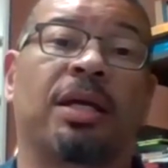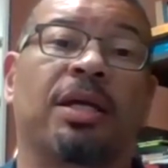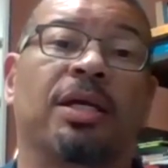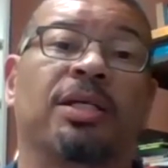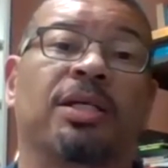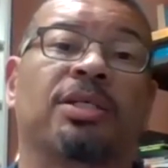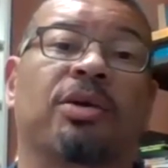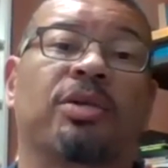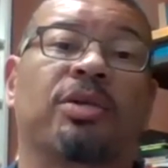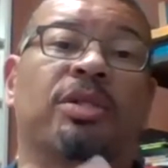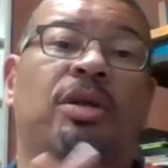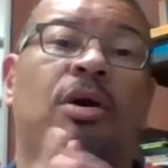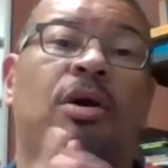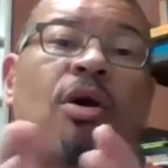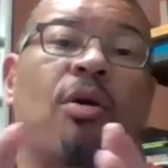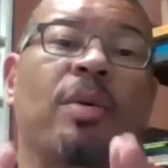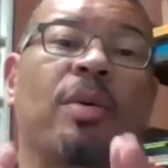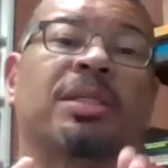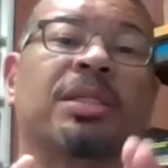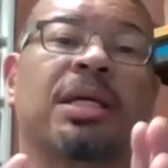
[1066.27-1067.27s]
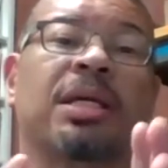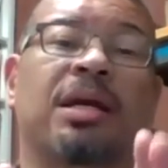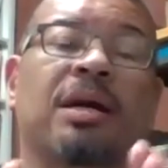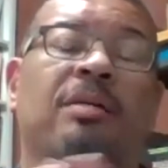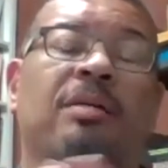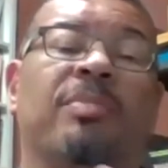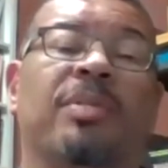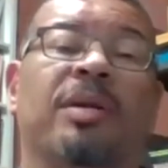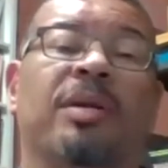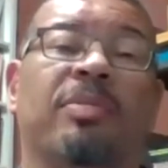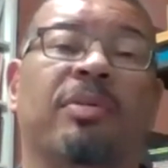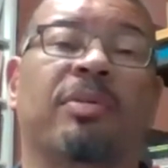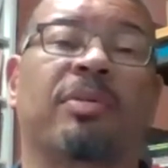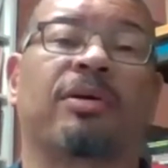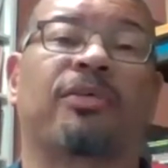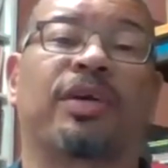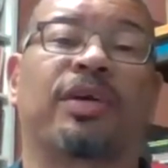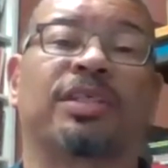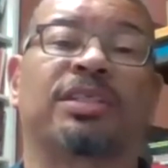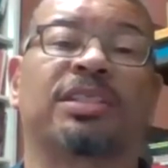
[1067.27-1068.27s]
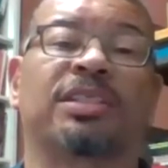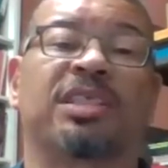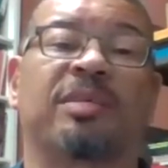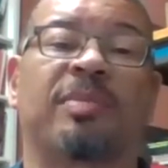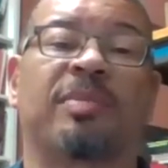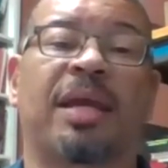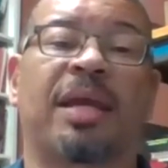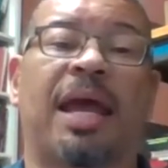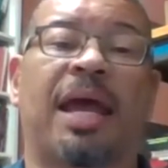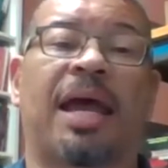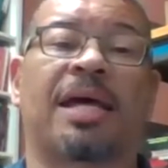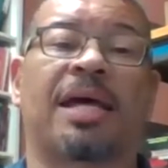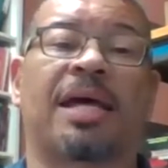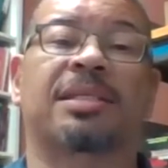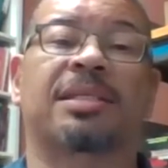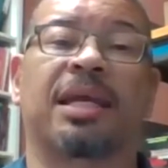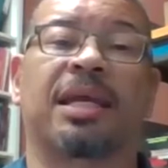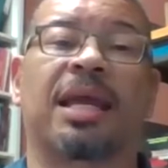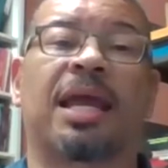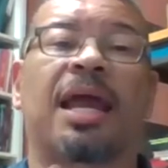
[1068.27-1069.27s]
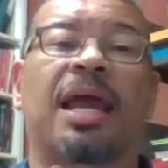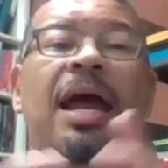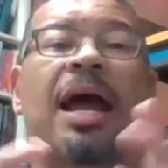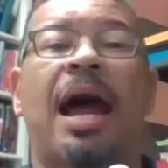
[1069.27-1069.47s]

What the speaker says: So it's always incumbent upon Christians to be asking,